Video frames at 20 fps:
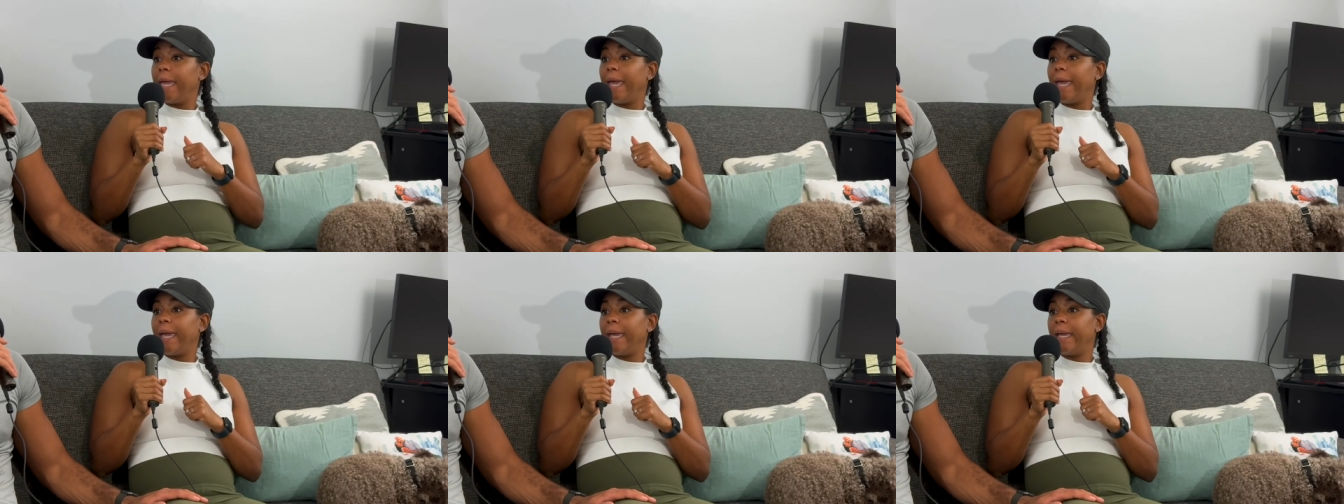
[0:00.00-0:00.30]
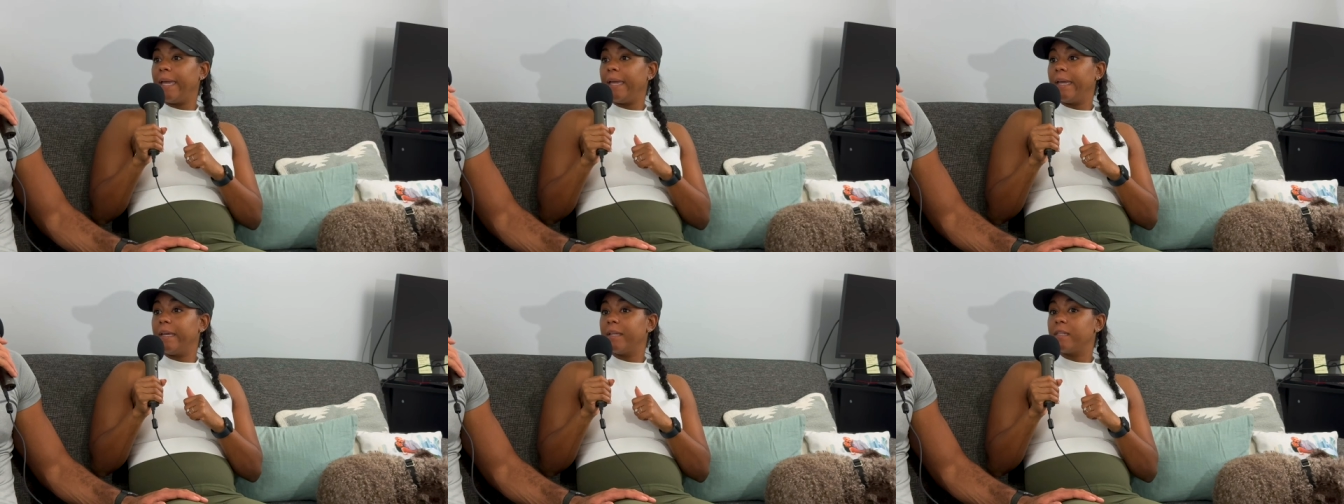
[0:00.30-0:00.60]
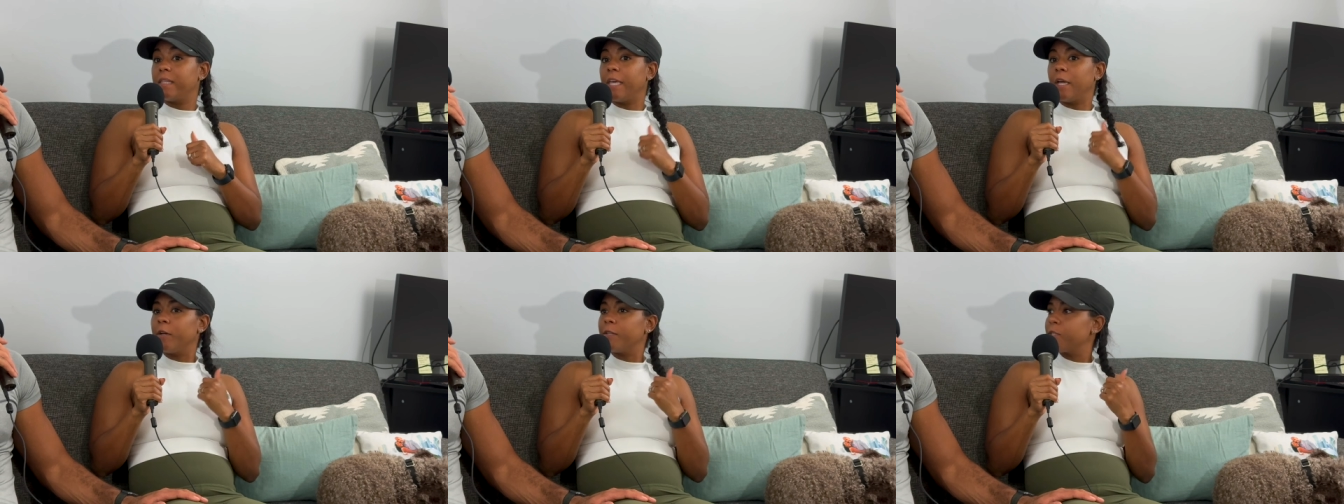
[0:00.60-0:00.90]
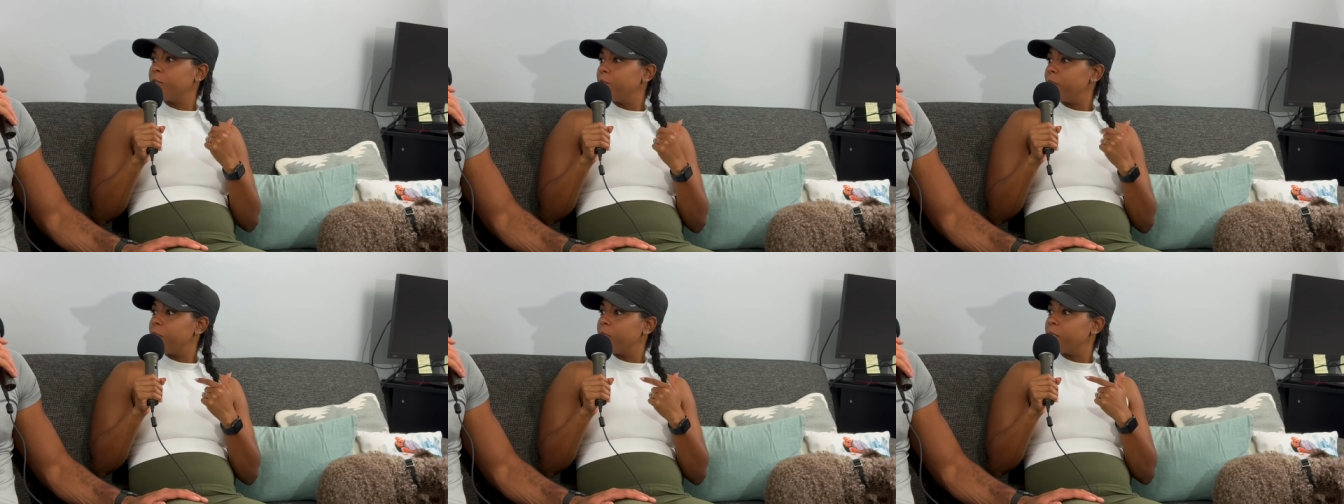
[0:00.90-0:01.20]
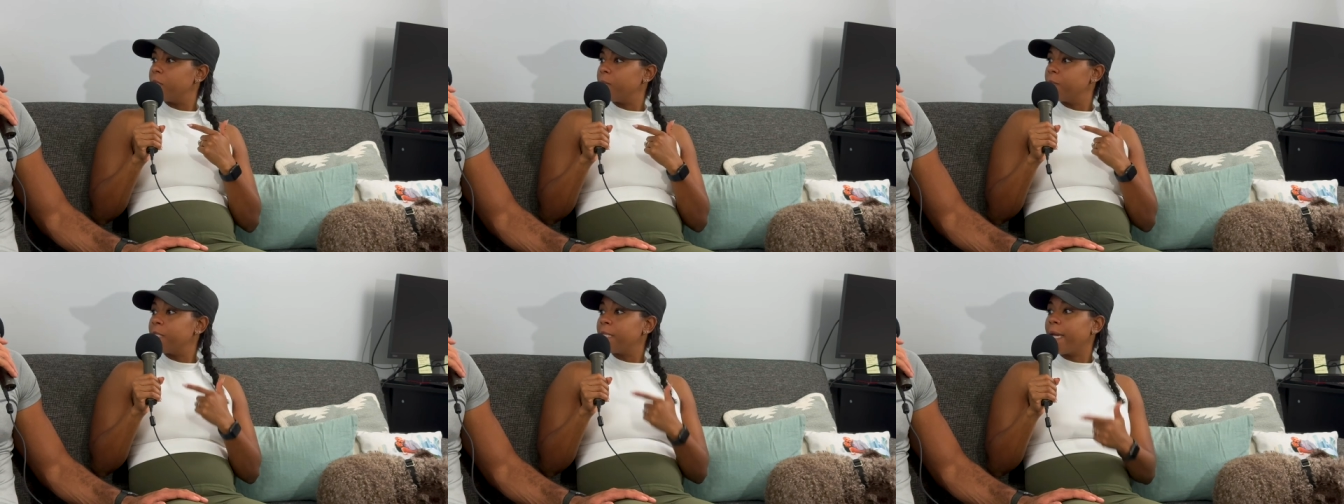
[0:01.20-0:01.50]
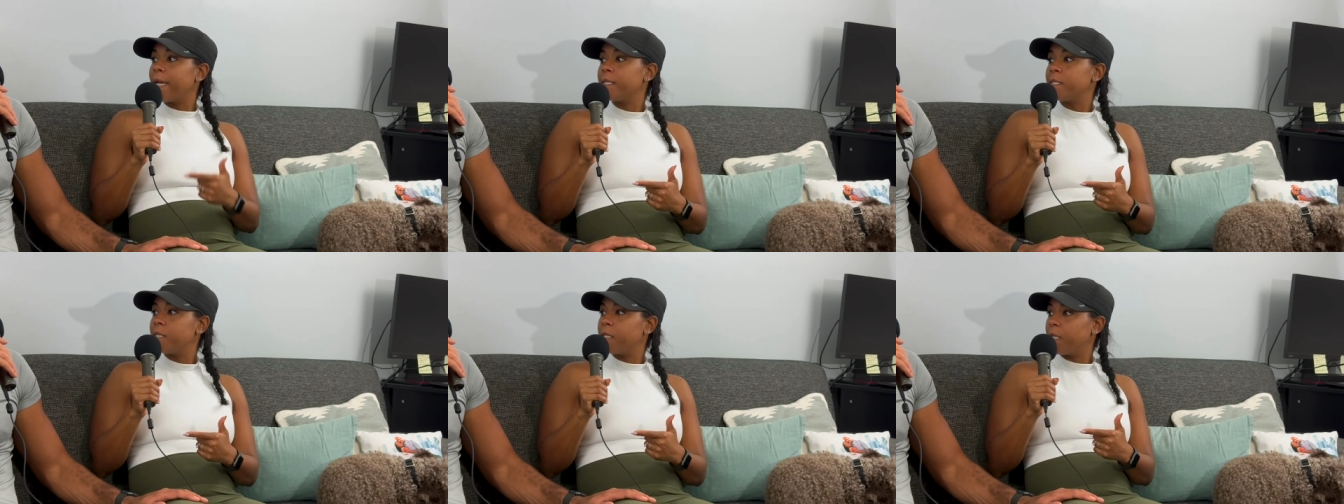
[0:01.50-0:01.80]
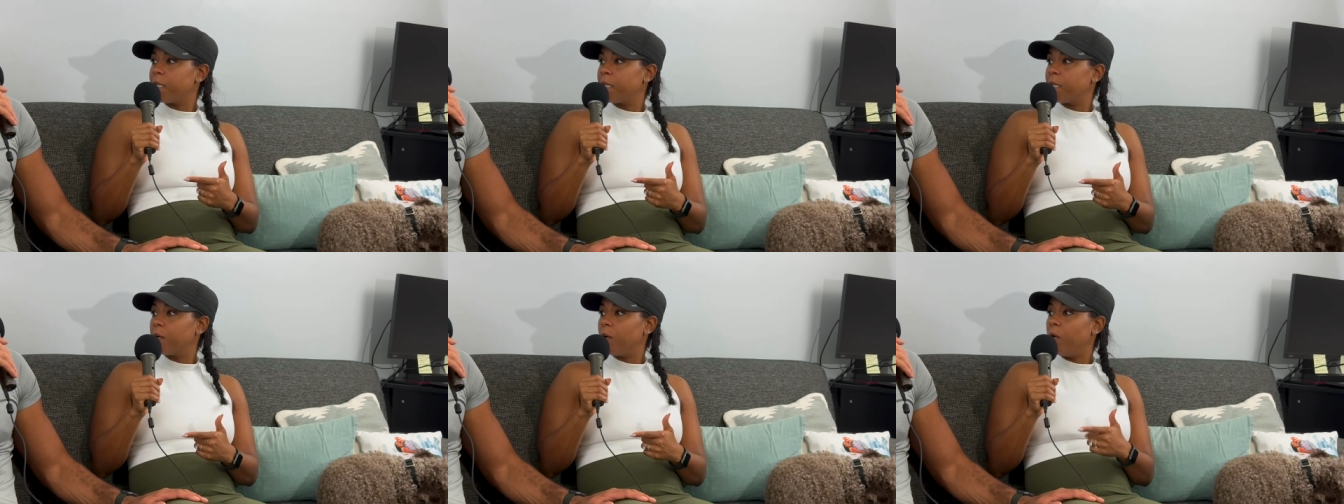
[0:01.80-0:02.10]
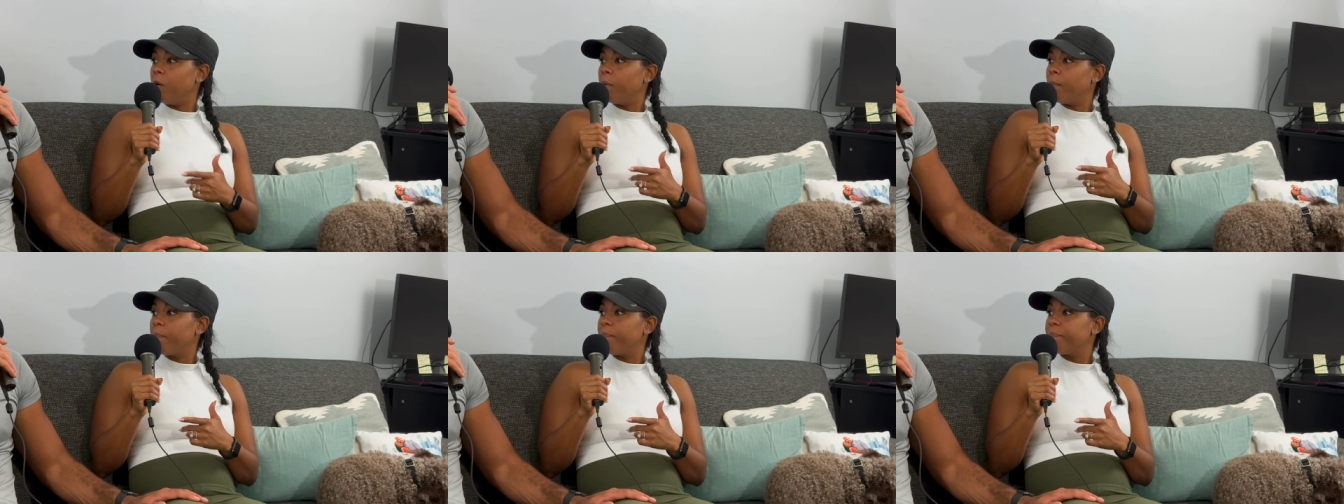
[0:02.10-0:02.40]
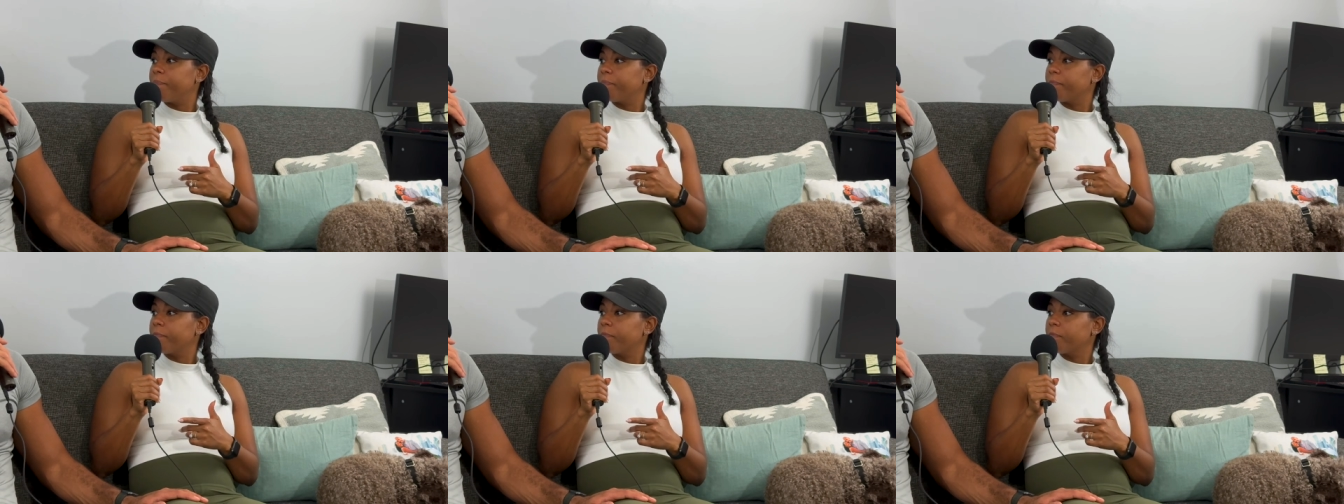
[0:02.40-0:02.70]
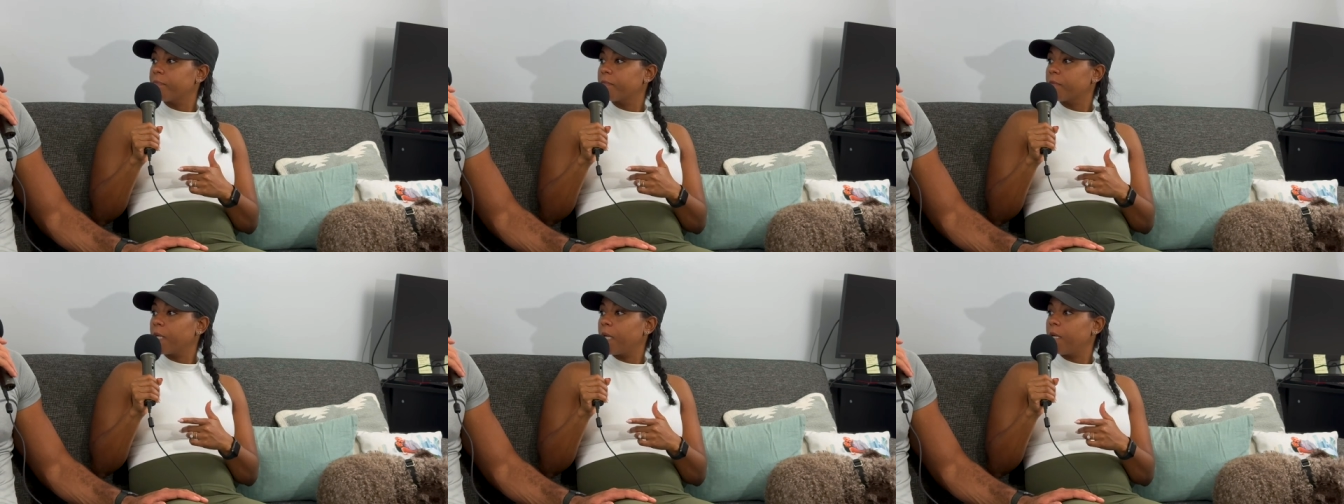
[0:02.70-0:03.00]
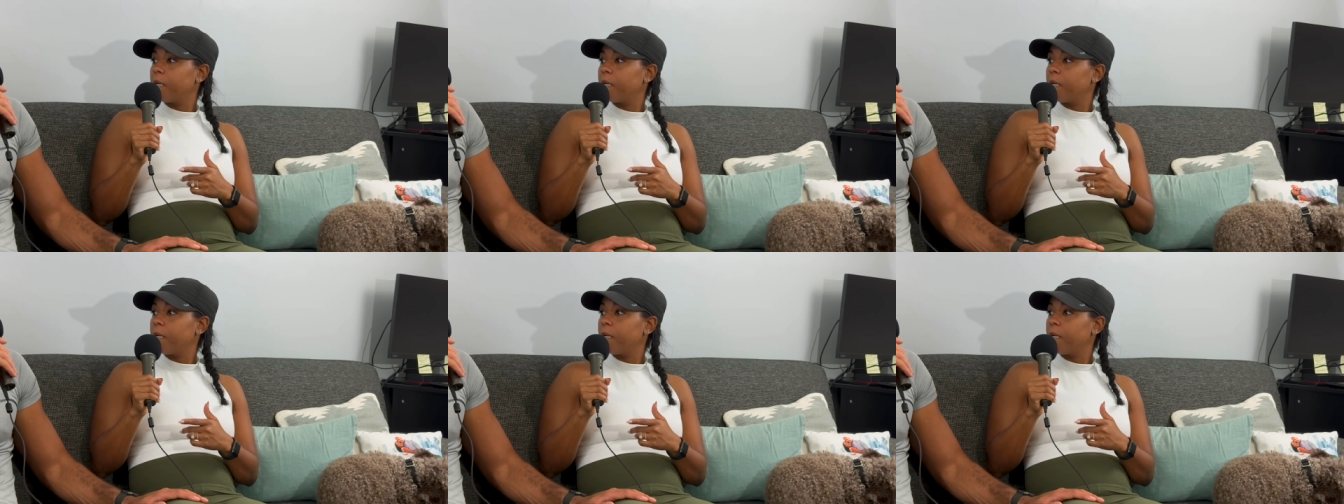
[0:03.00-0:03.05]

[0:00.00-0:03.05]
And they also did some testing and checked the heartbeat.